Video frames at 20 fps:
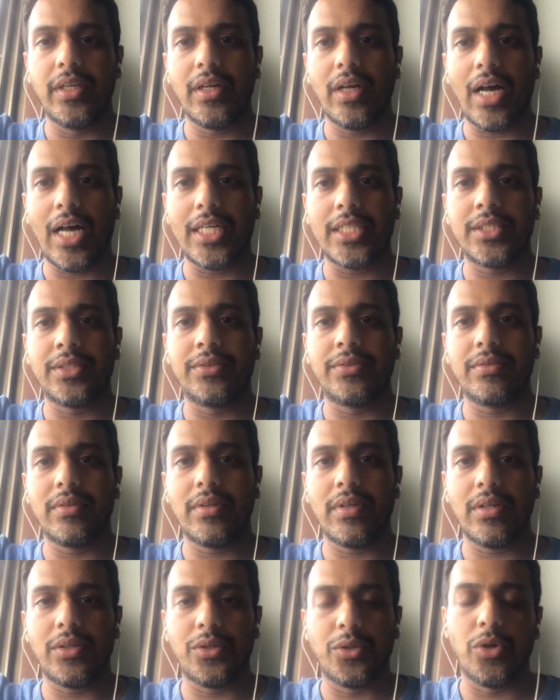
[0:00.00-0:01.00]
as
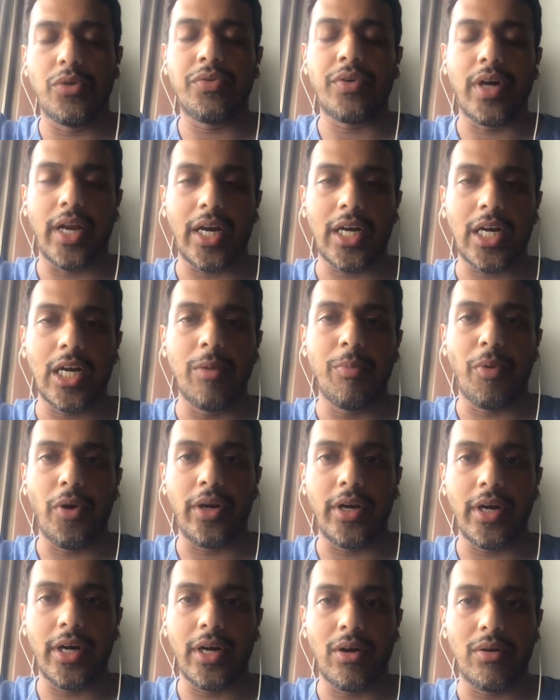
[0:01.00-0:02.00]
you have correctly
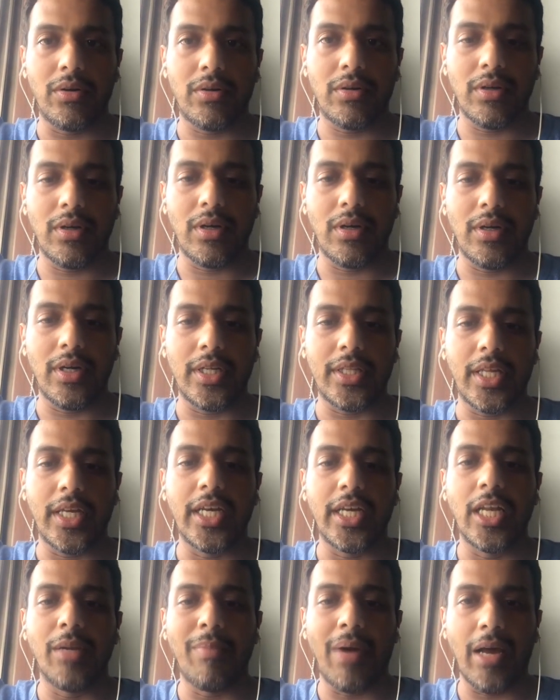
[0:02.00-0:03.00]
pointed out, I
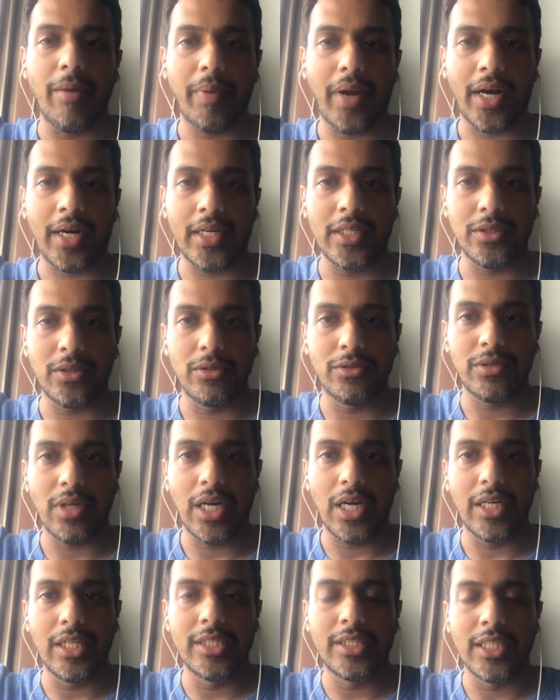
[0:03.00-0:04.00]
think in my practice also
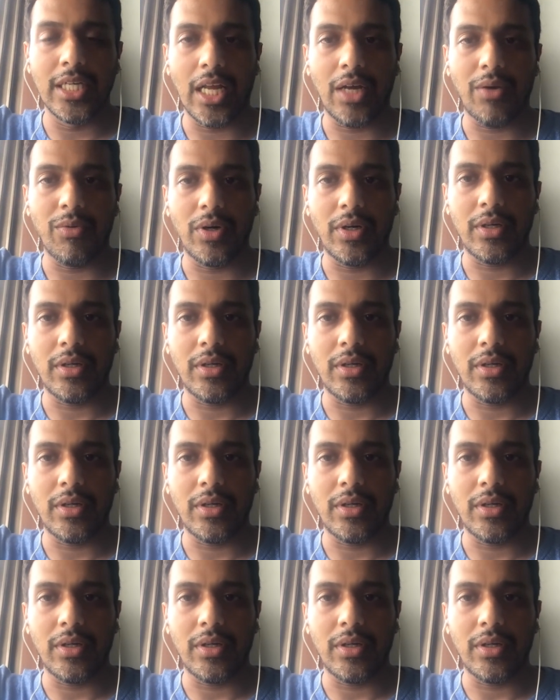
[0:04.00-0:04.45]
I'll see like